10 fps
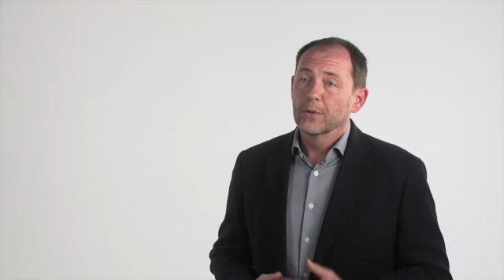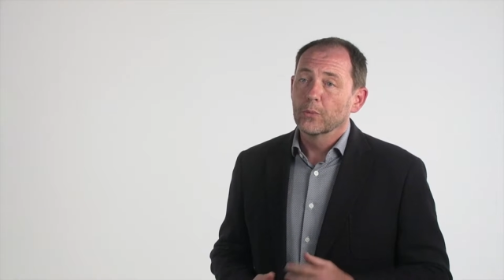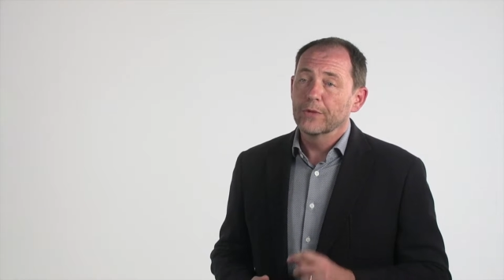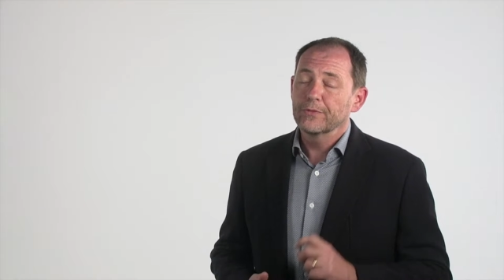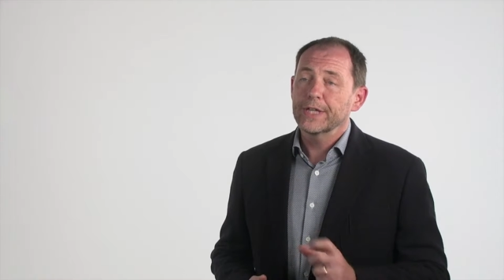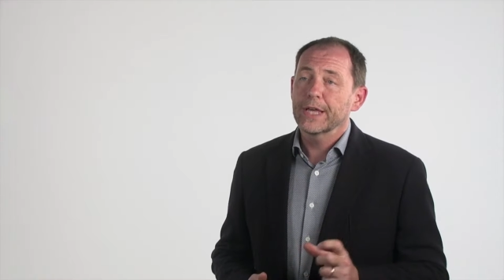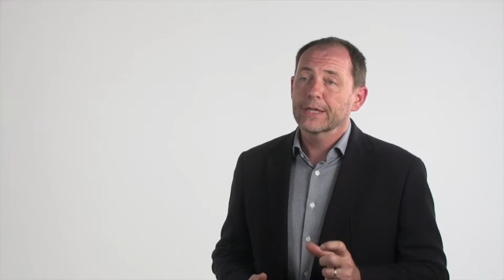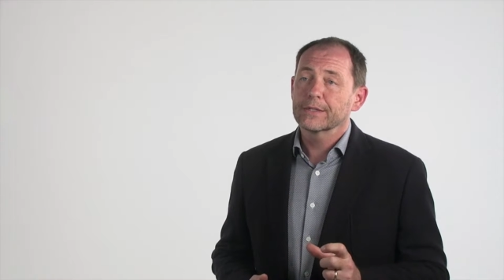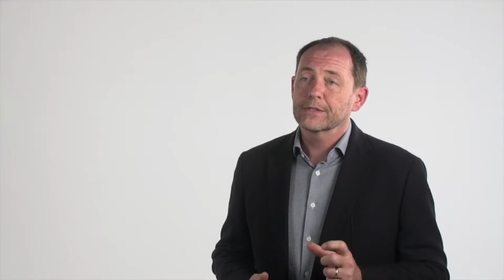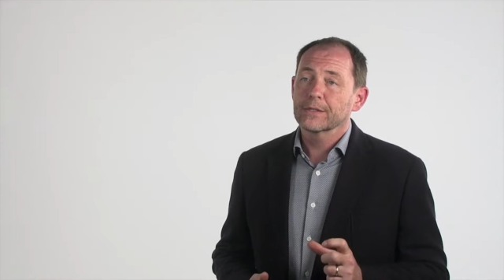We've
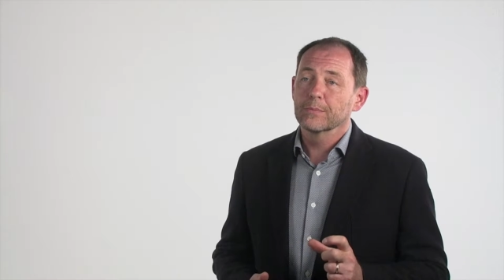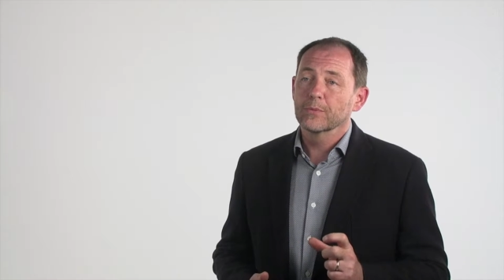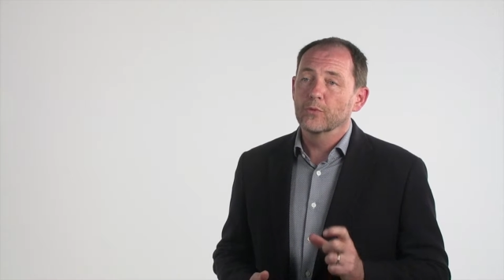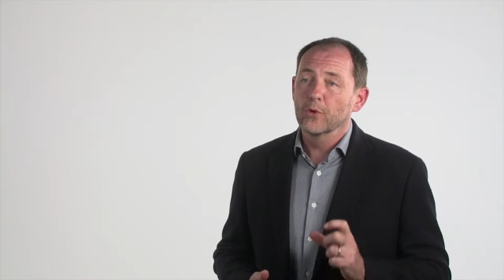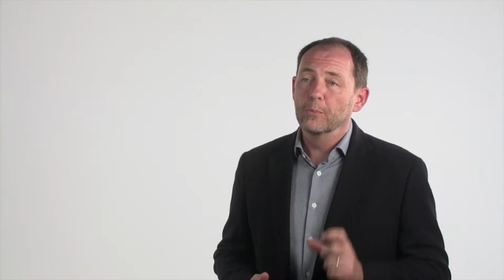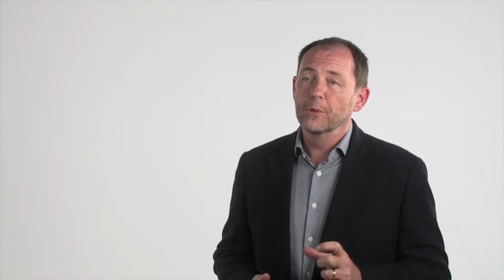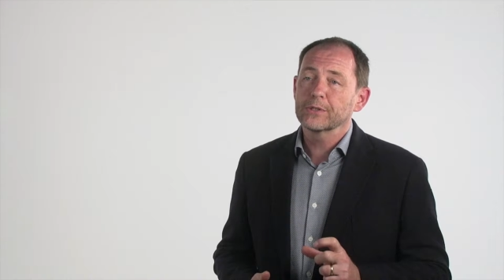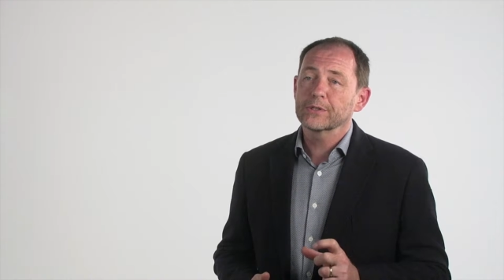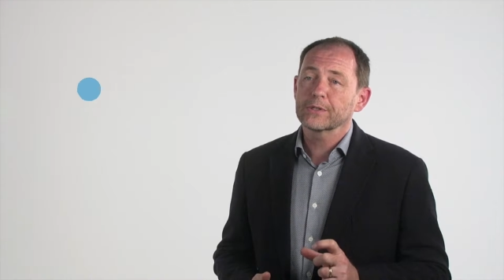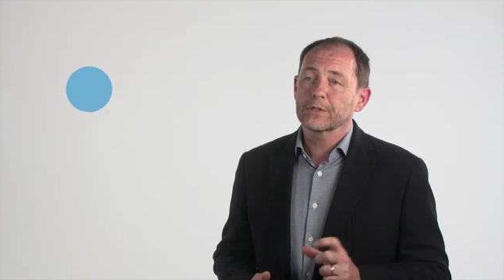taken some
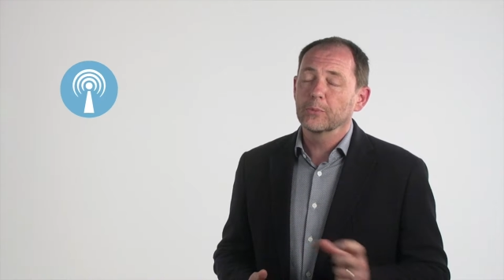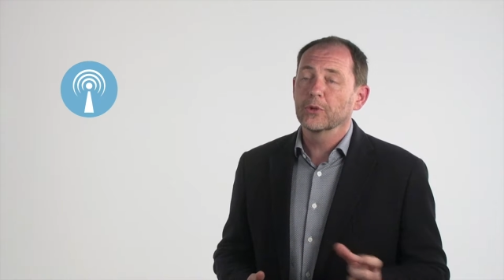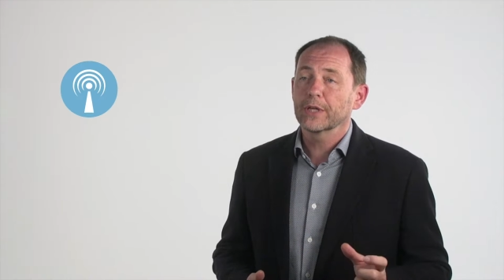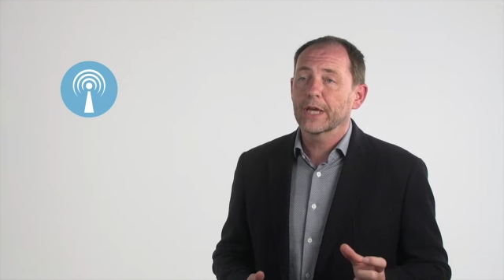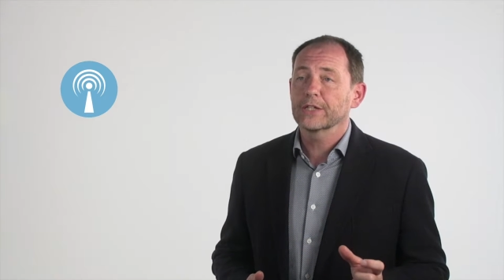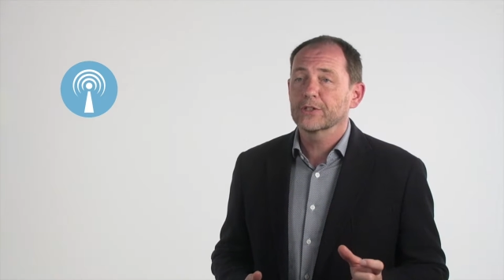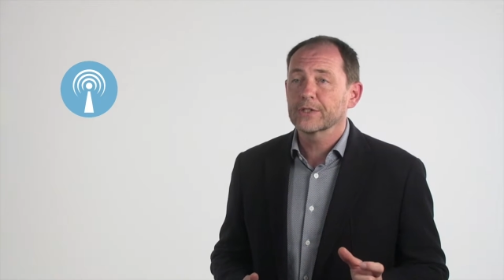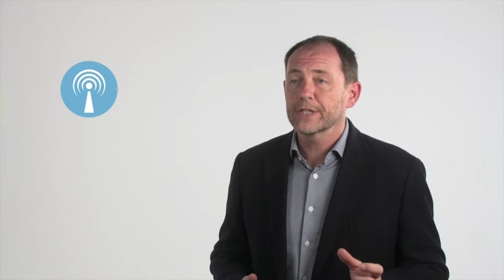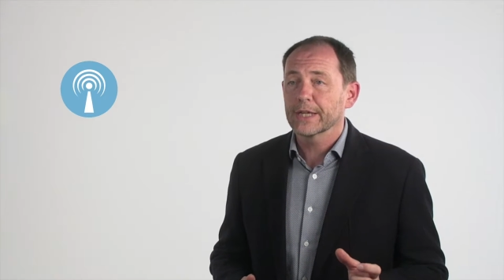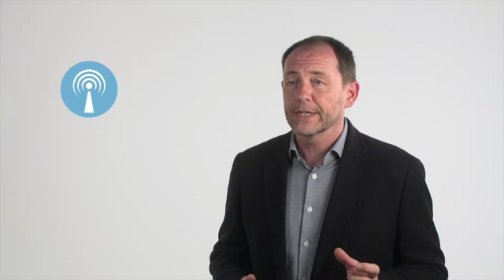robust
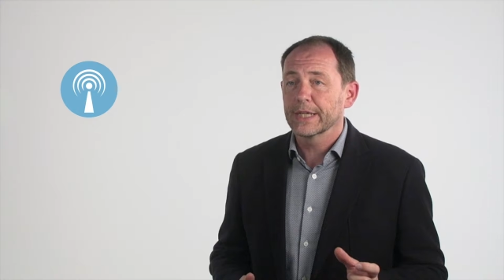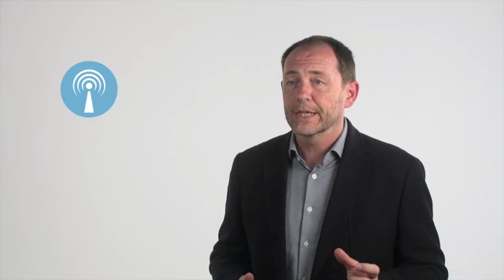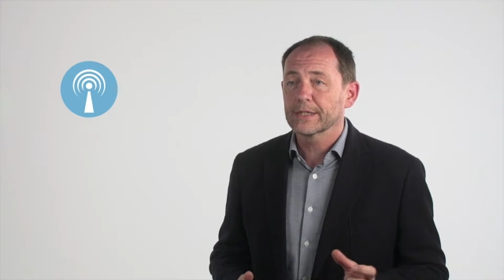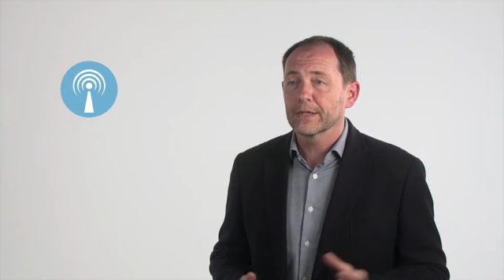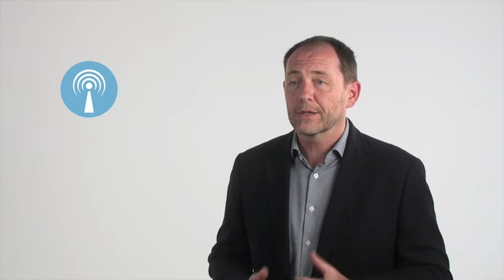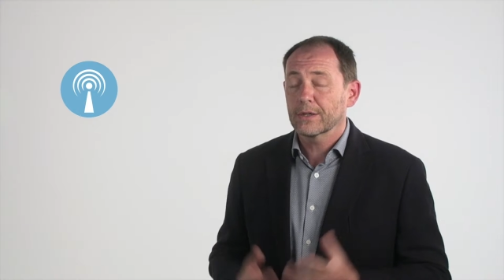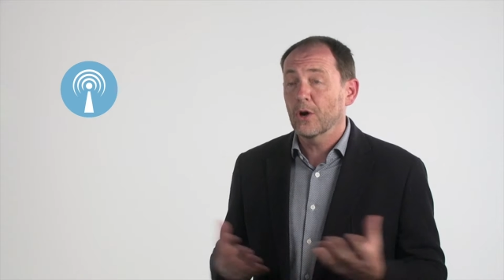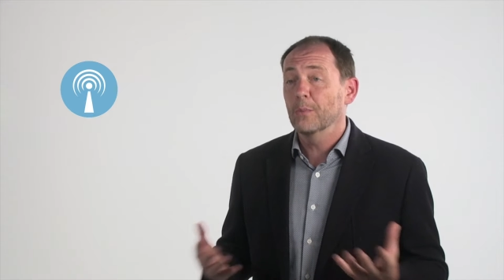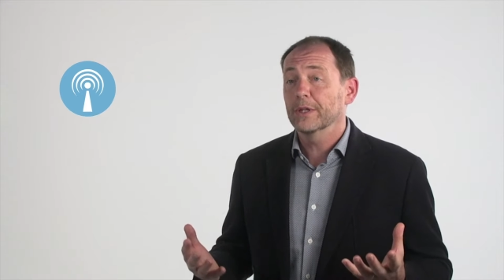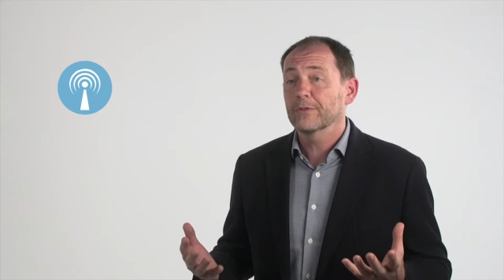communications techniques that are
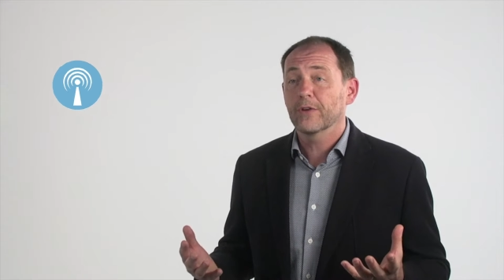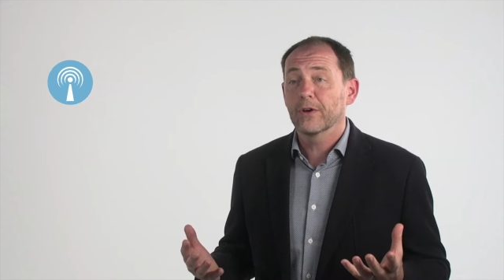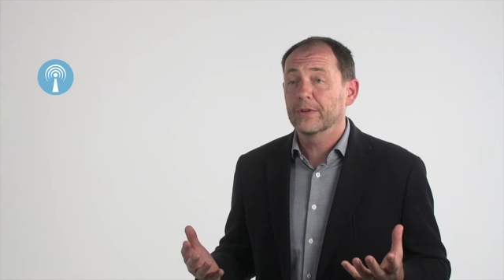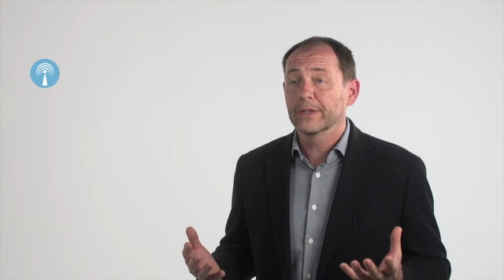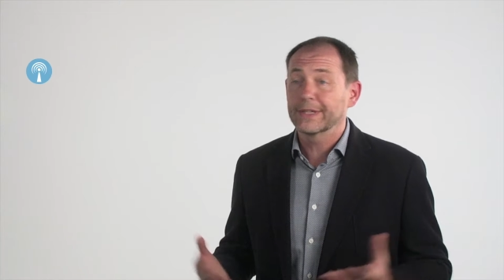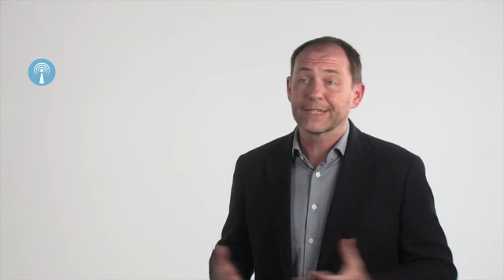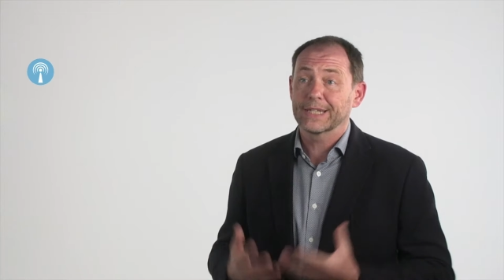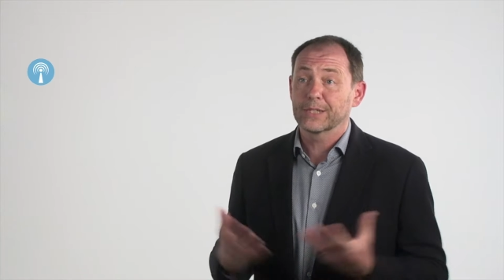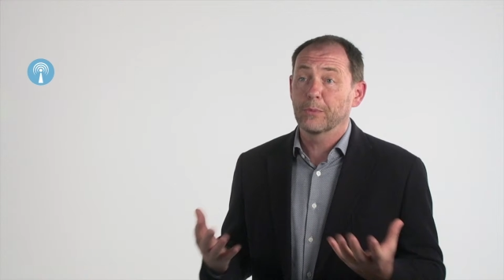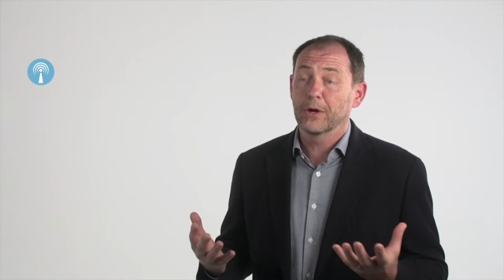commonly found in things
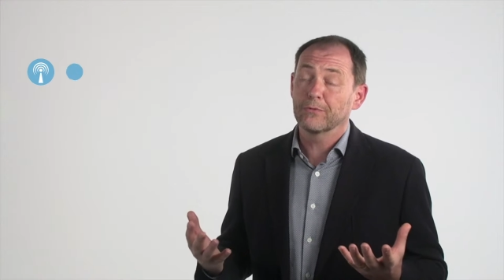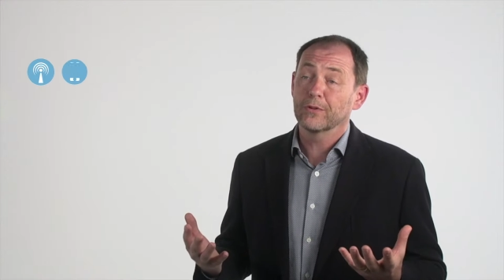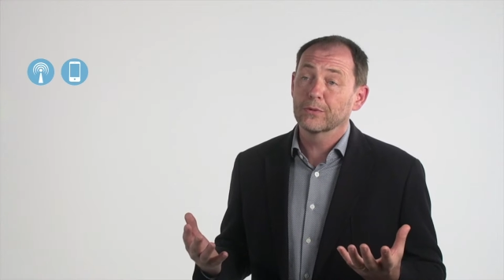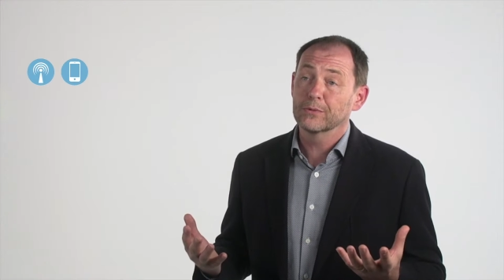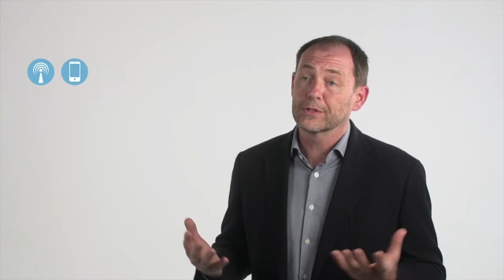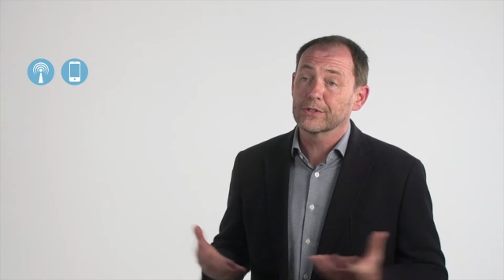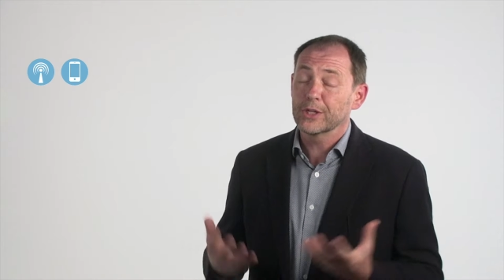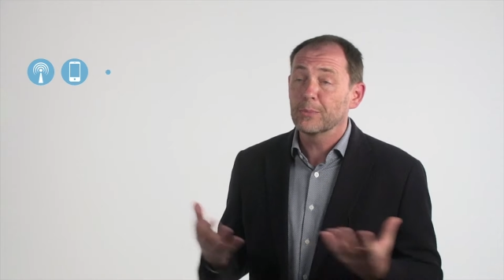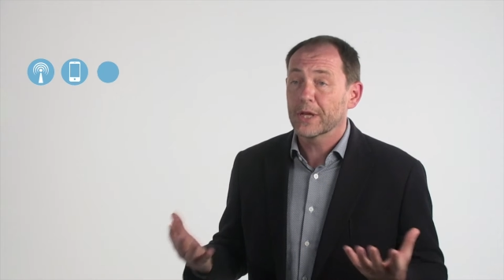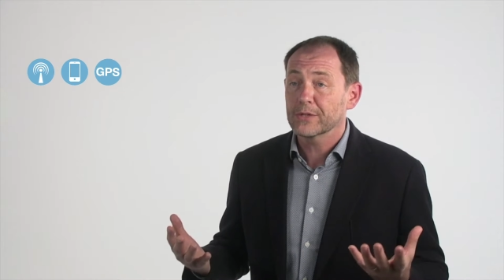like smartphones and
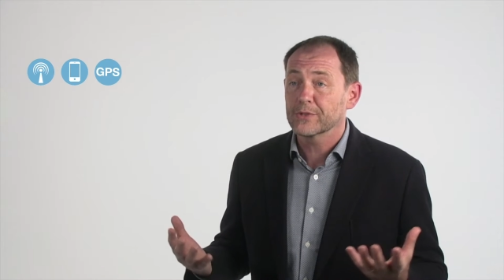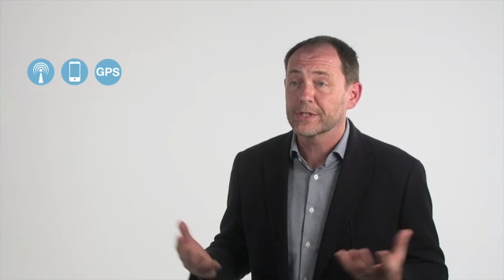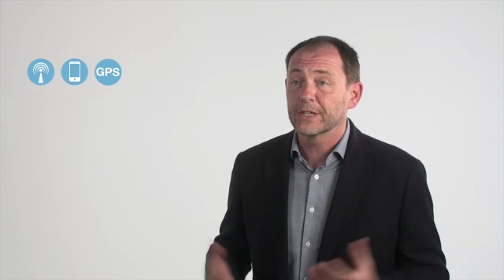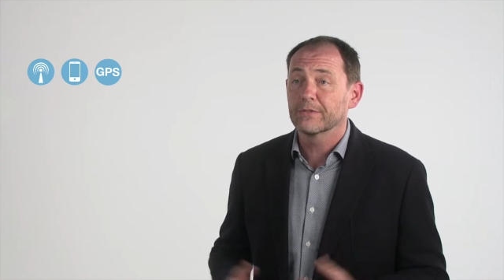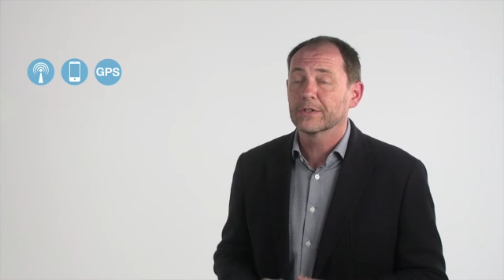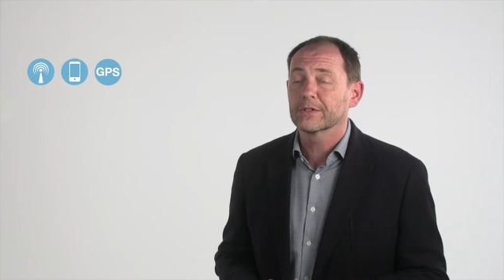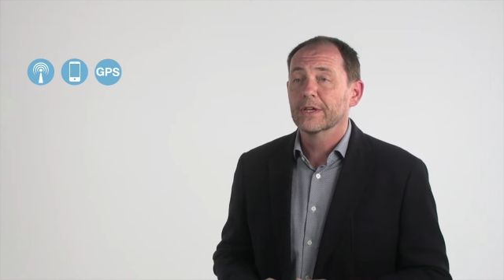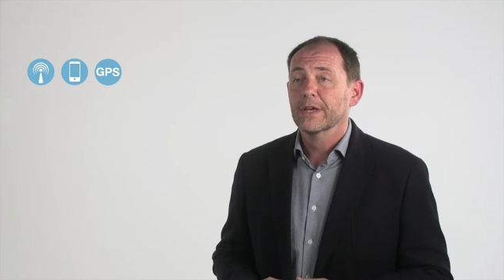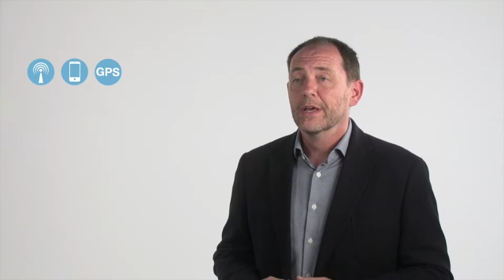GPS receivers,